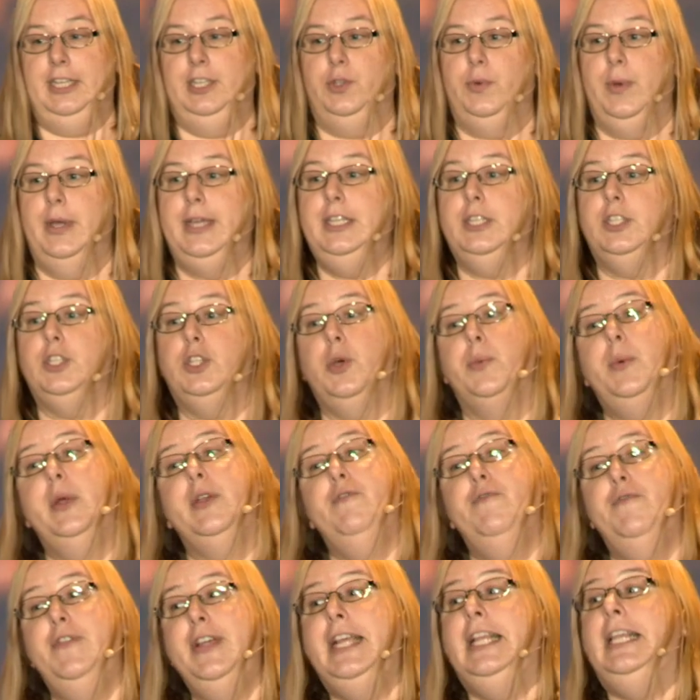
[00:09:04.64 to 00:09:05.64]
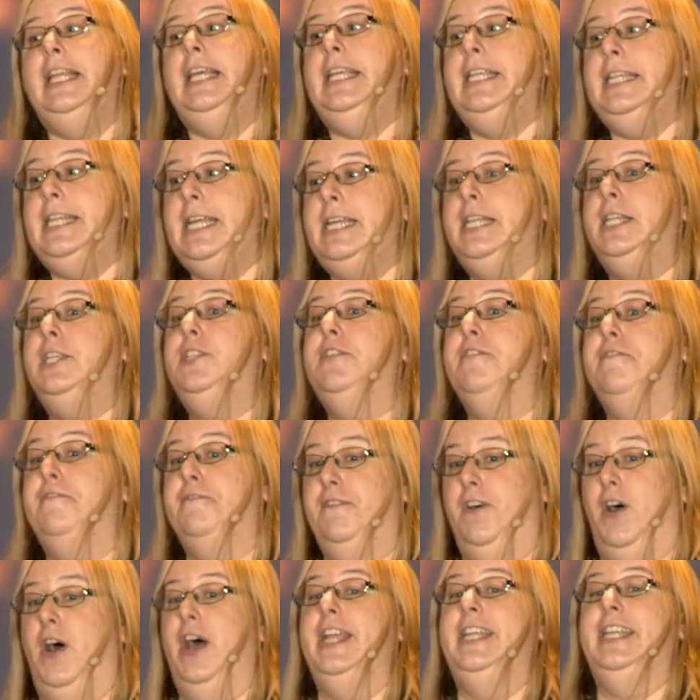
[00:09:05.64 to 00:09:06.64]
suite, so we really needed to
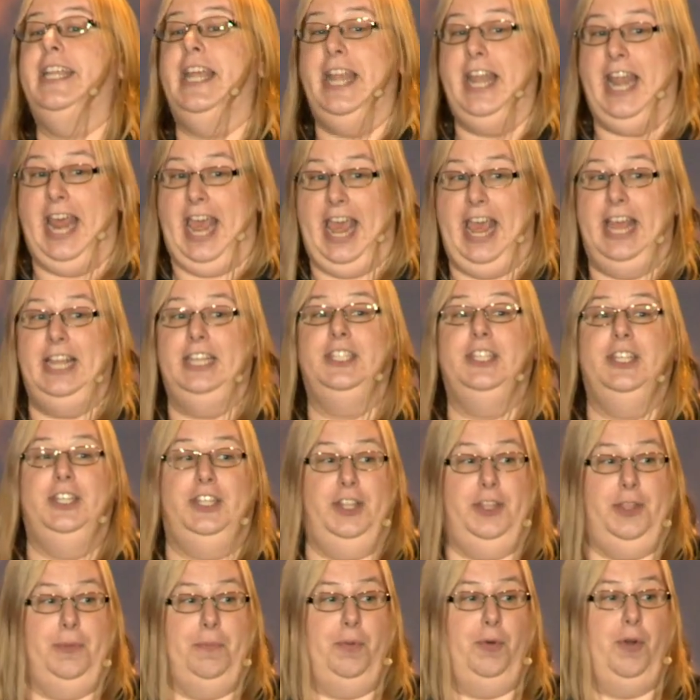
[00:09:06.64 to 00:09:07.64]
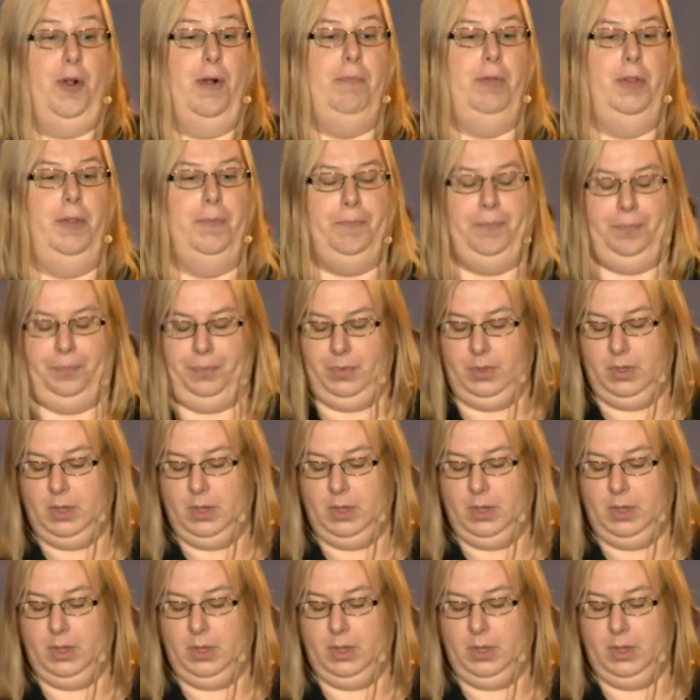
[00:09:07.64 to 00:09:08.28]
find an answer to the problem.